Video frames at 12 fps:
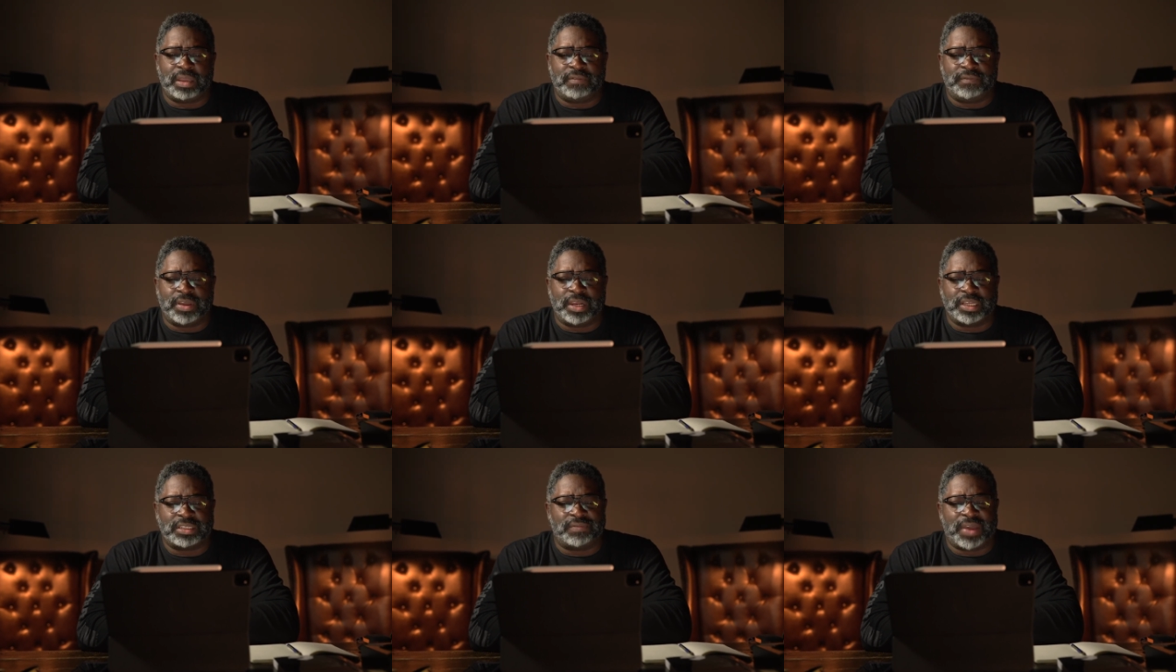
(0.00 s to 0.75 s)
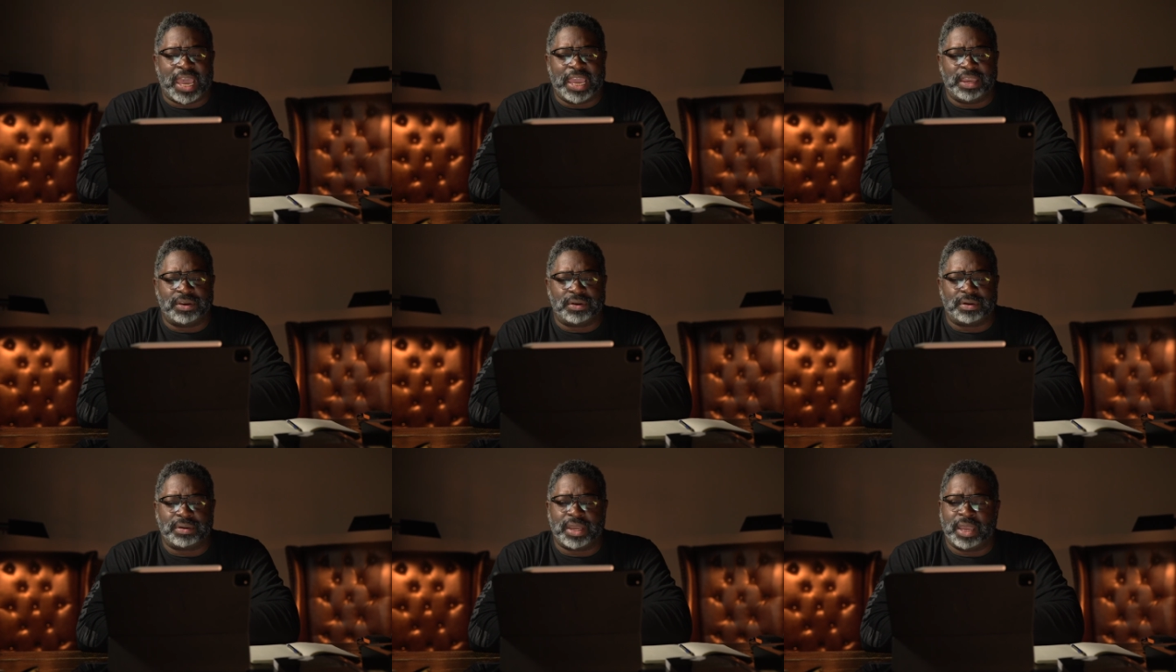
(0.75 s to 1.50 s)
Feelings of
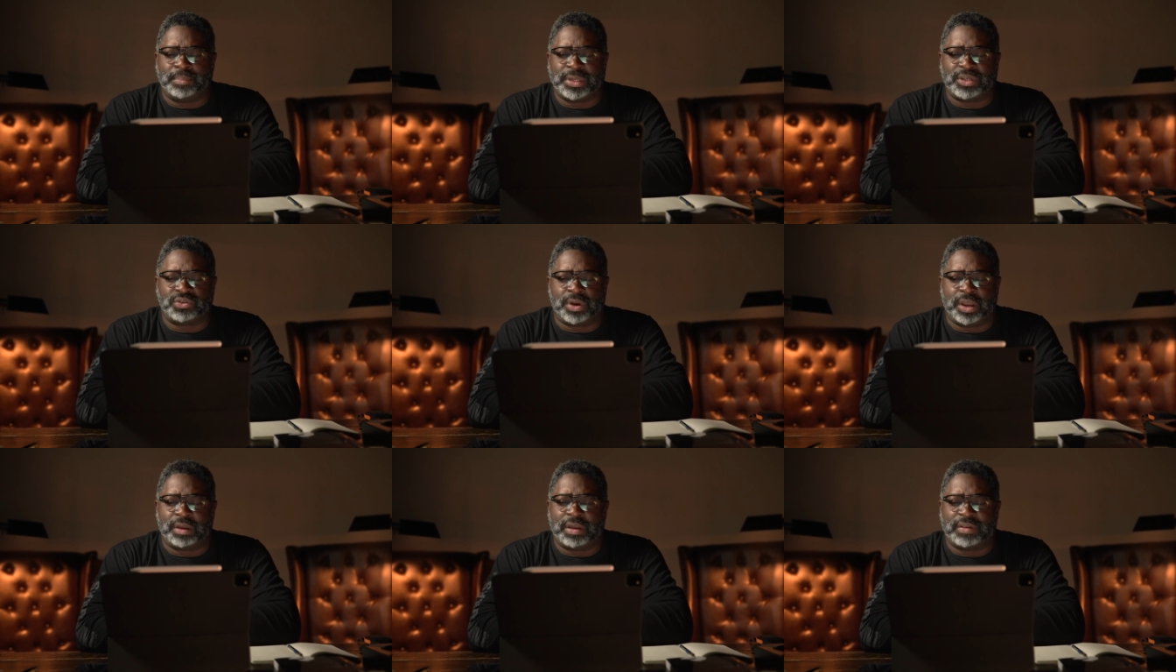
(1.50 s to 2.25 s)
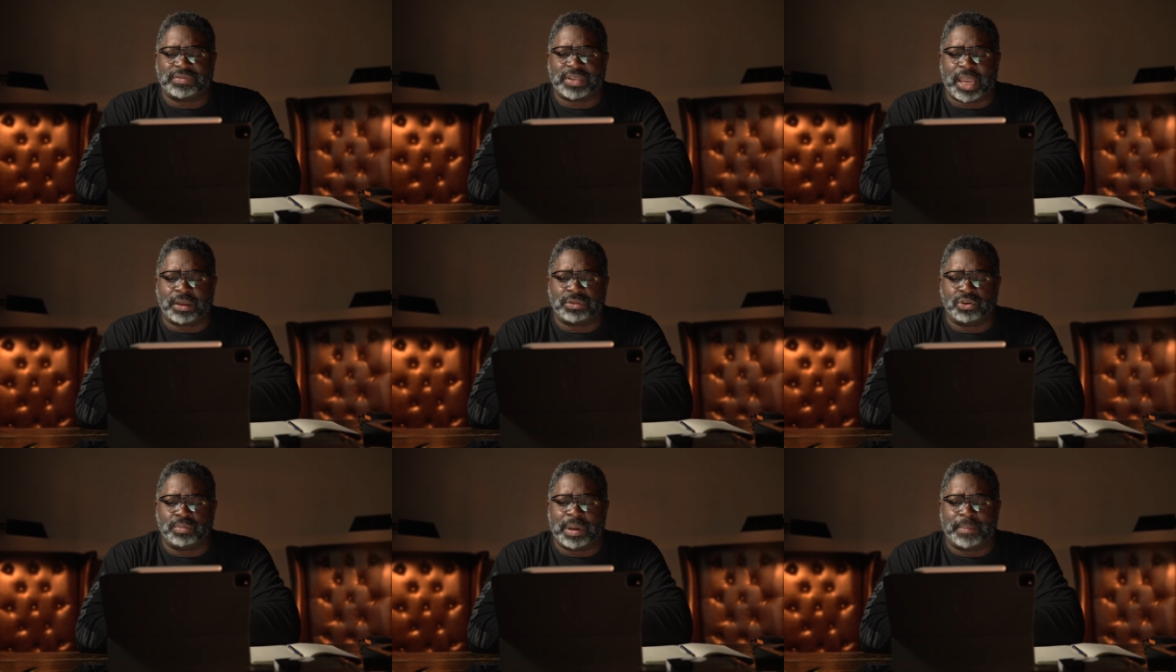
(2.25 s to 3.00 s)
anger and betrayal have cycled
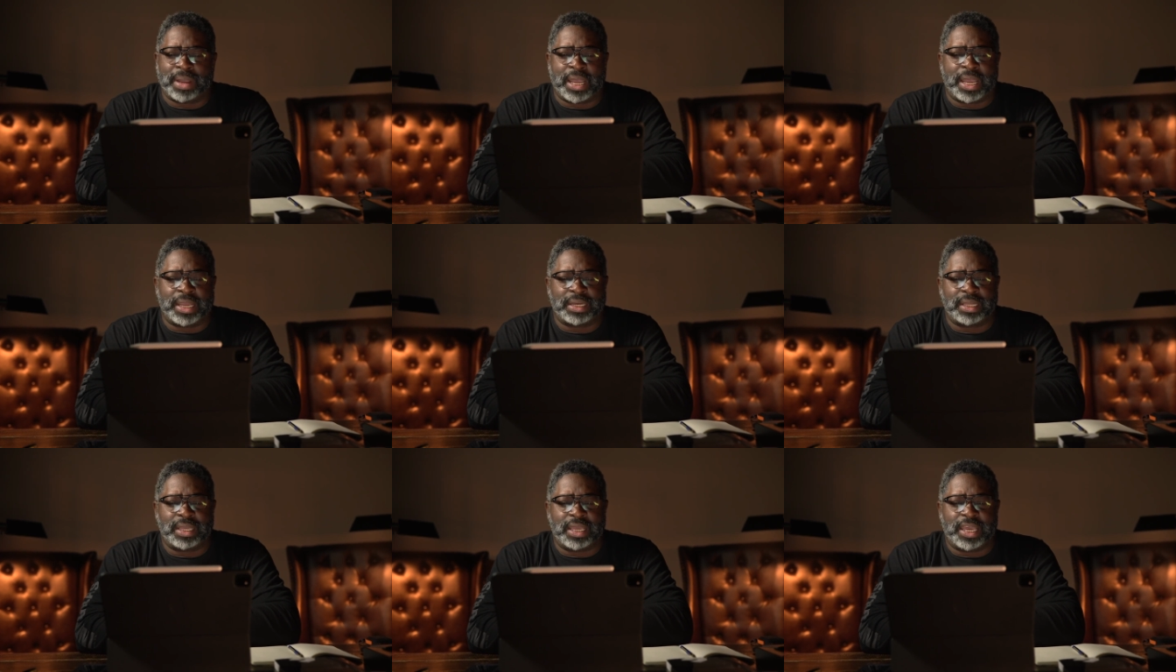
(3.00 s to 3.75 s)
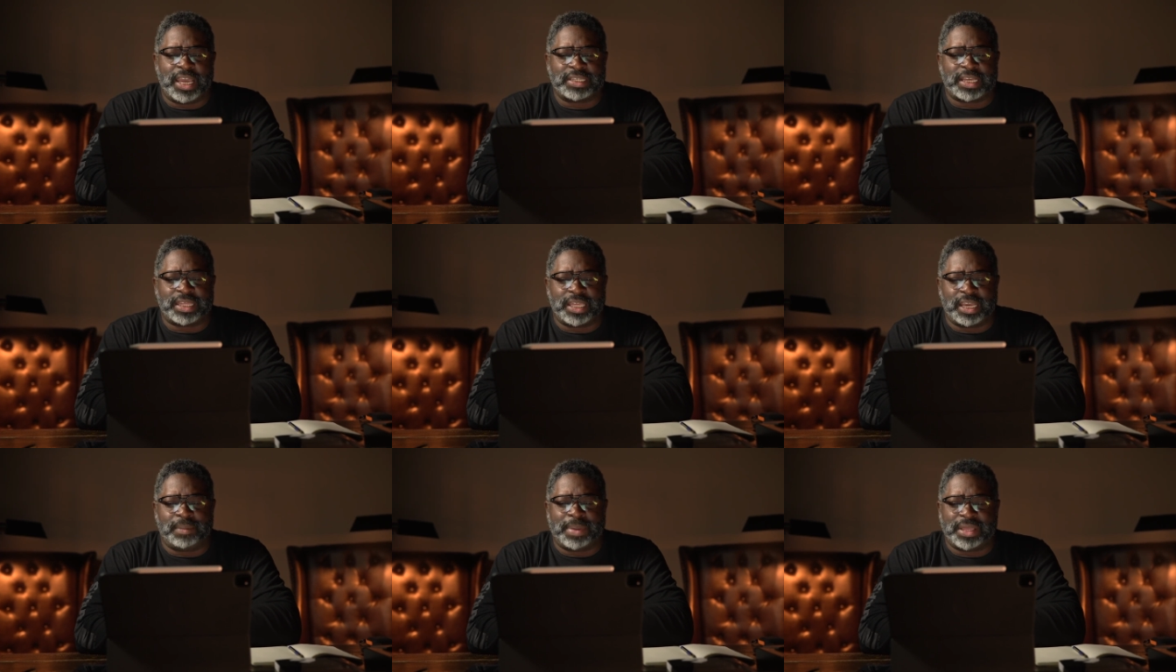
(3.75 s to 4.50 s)
through my mind as I
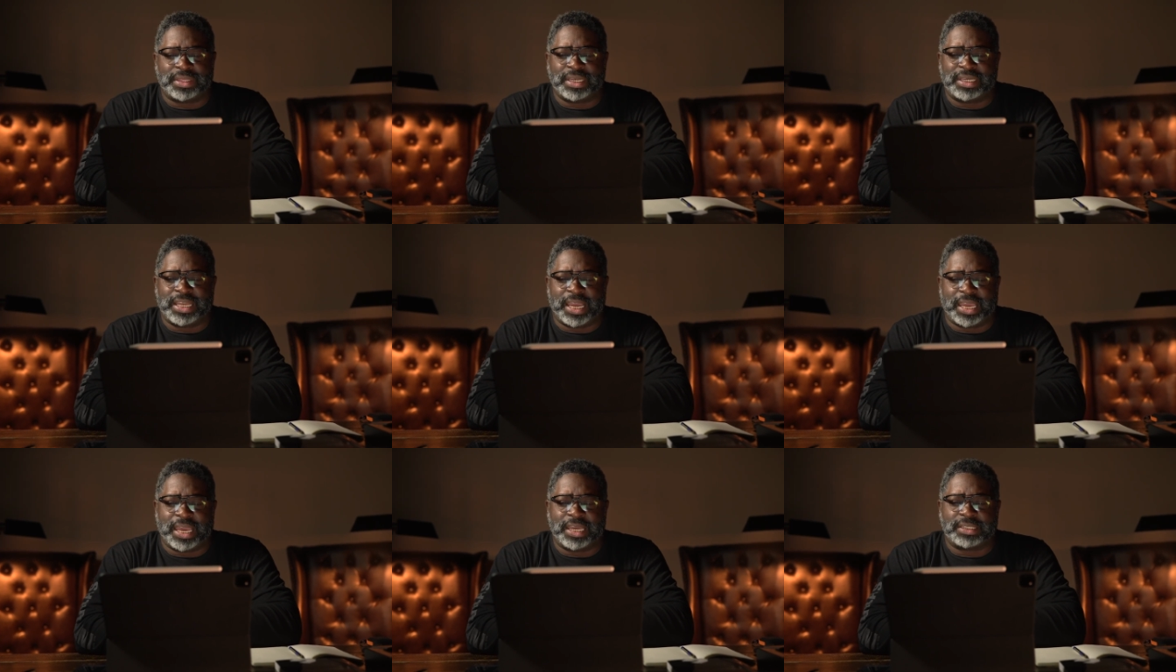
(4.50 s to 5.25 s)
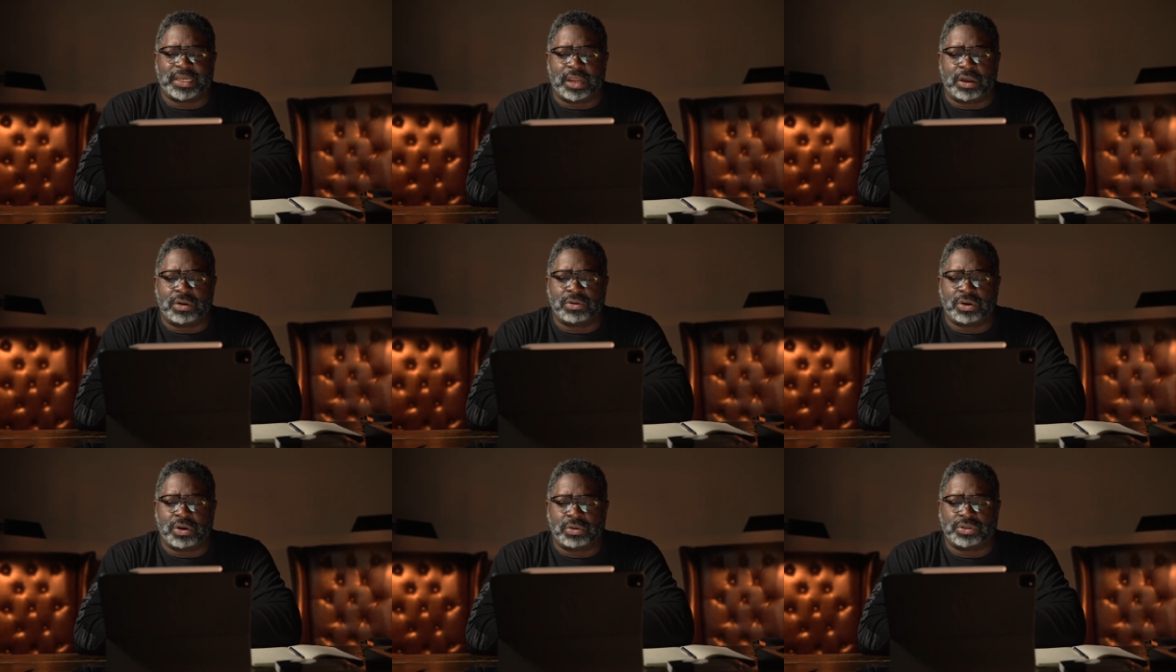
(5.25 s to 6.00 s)
think about the decades
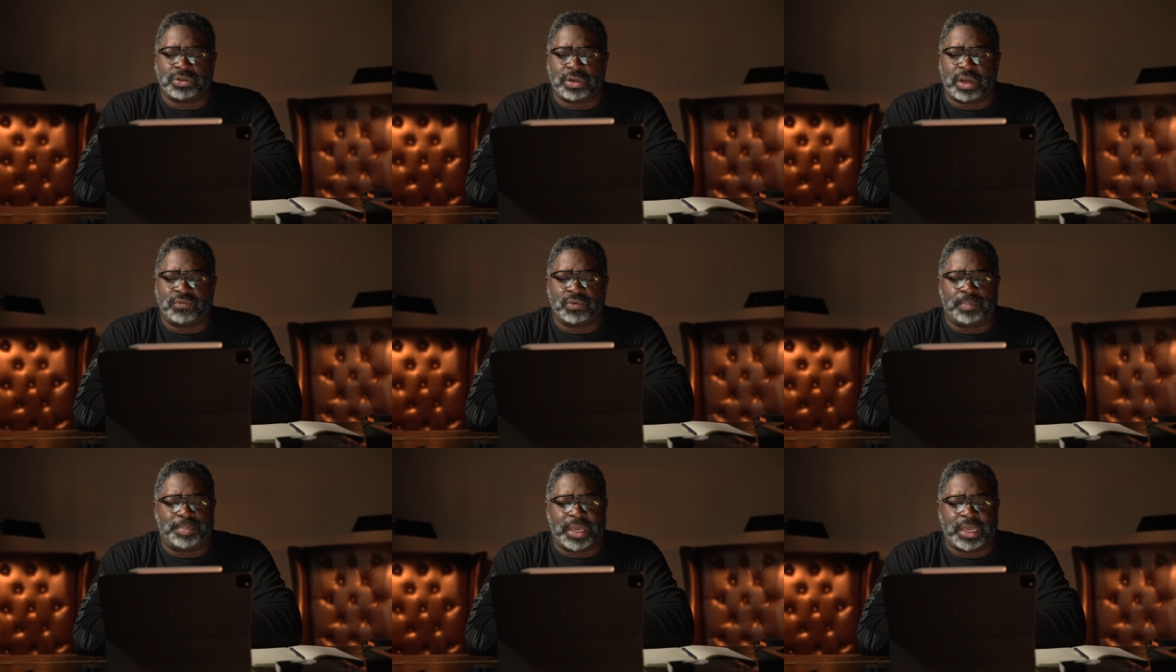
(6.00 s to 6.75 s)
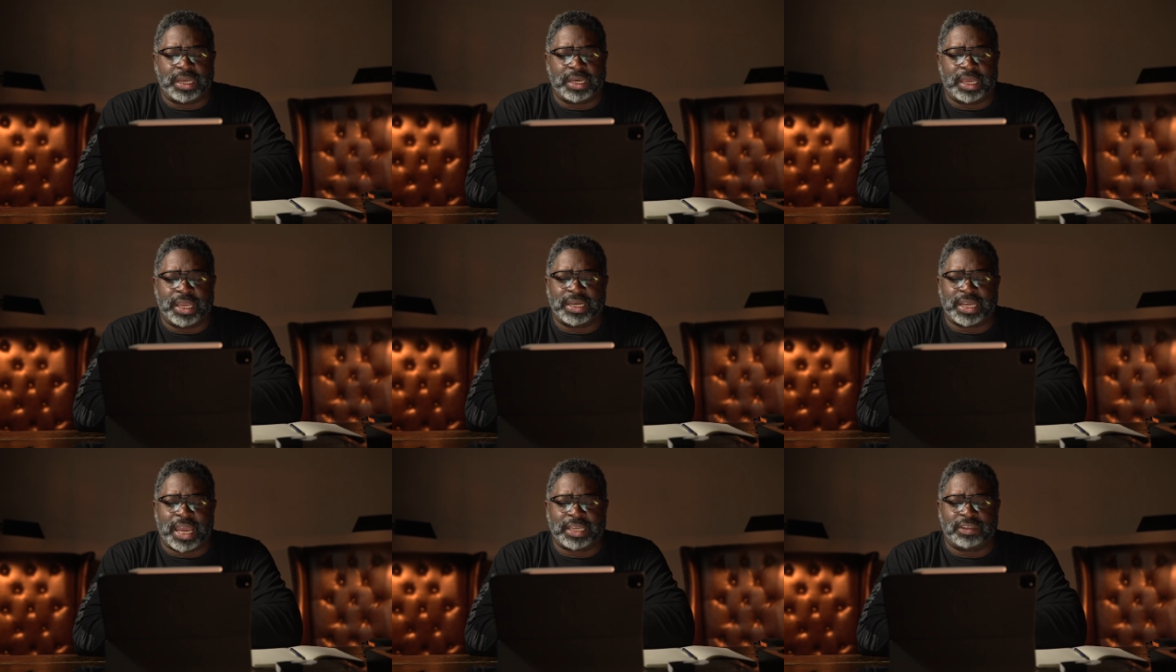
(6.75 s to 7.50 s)
long culture of repeated and
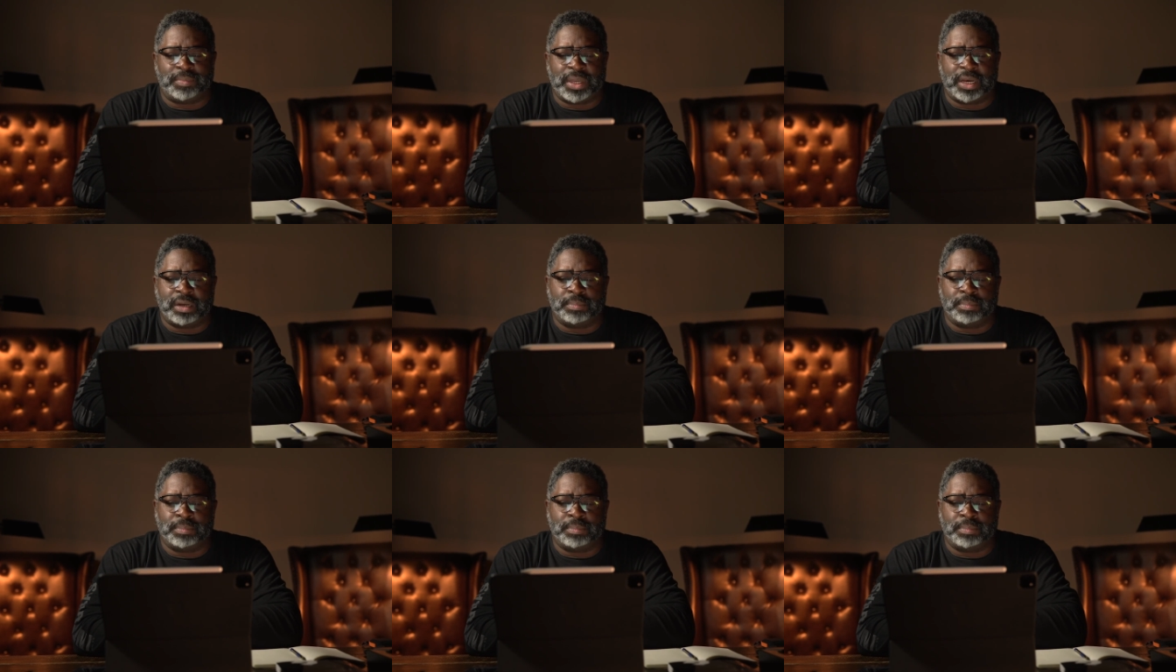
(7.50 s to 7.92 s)
documented